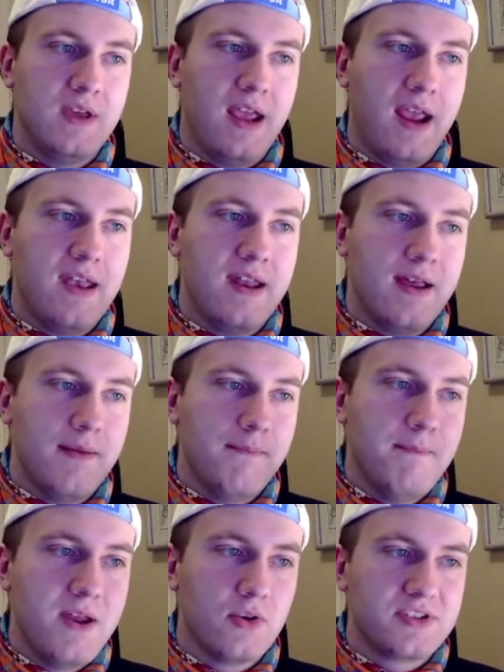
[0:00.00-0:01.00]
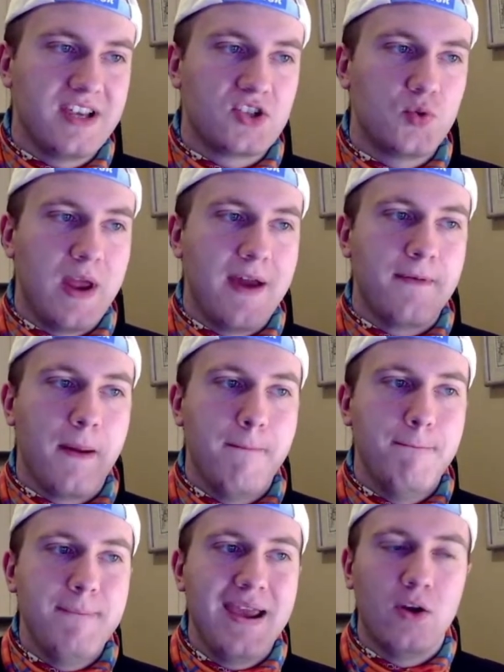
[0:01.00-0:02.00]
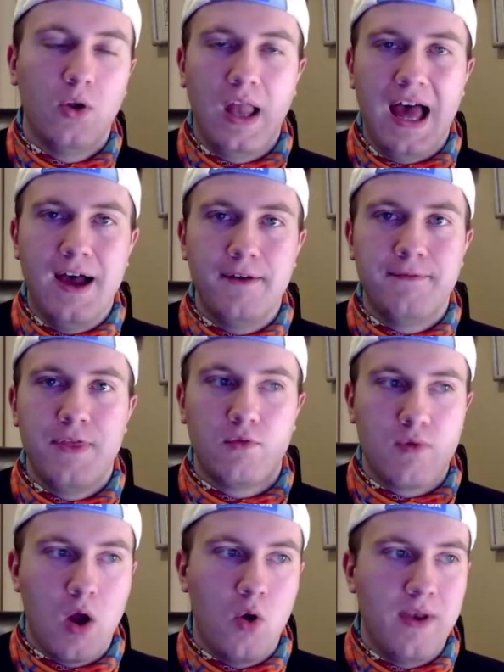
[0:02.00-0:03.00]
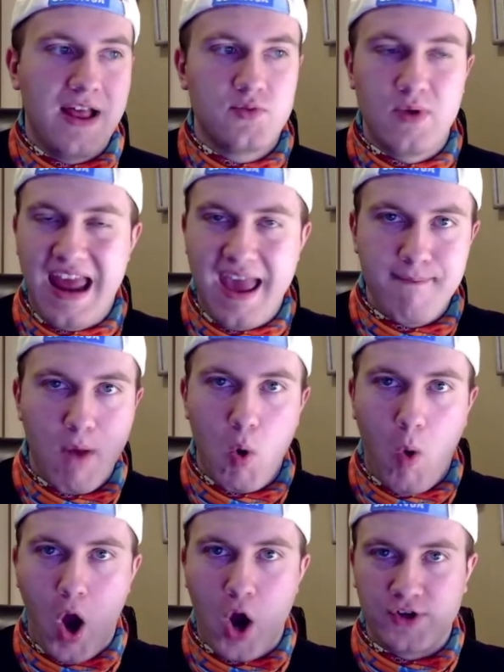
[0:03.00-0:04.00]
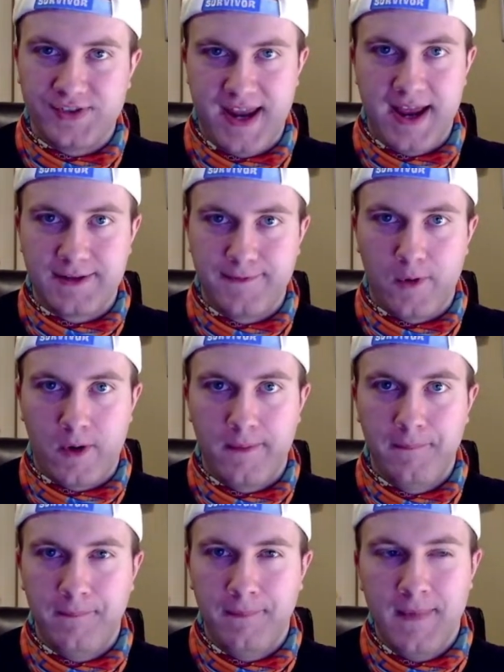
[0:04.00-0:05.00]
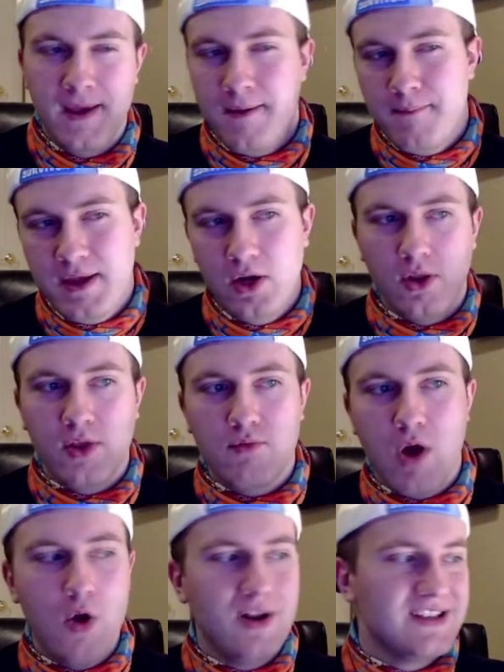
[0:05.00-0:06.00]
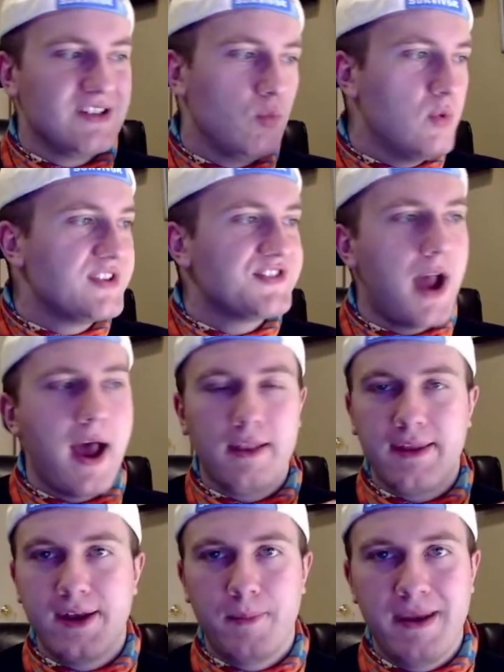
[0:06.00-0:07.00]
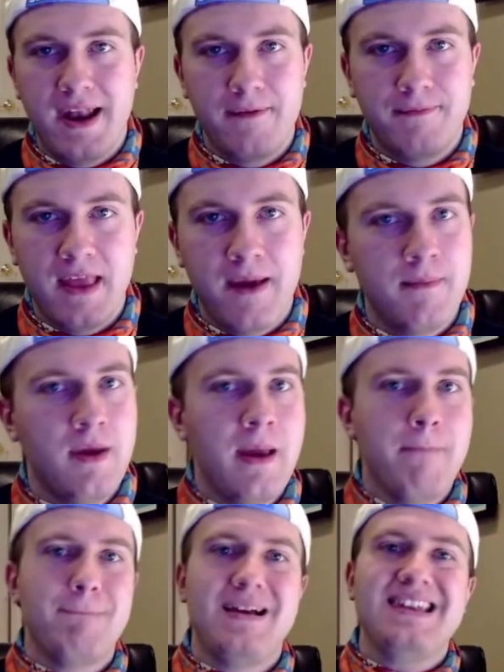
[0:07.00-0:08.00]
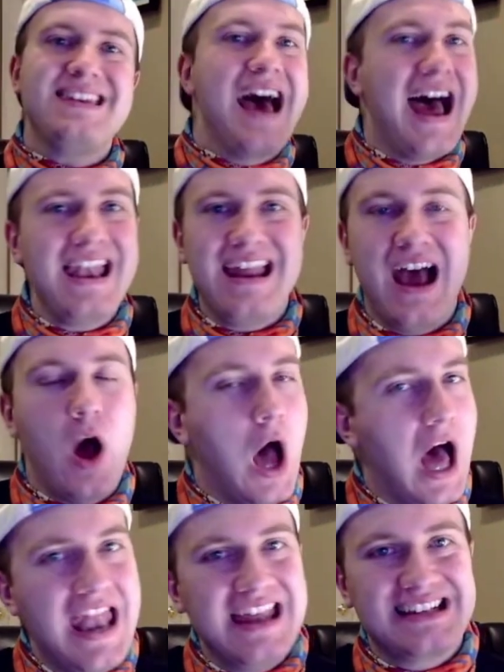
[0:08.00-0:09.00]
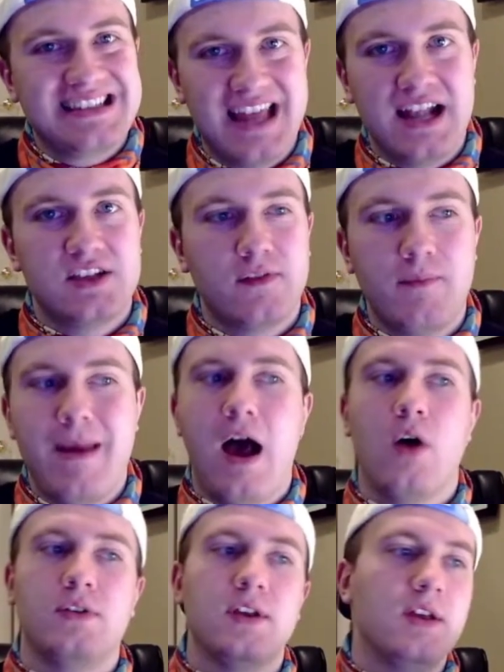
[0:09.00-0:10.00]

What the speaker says: In the middle section, we have middle of the road. That's what MOR stands for. Middle of the road is, we saw a little bit of them, but not an extensive amount.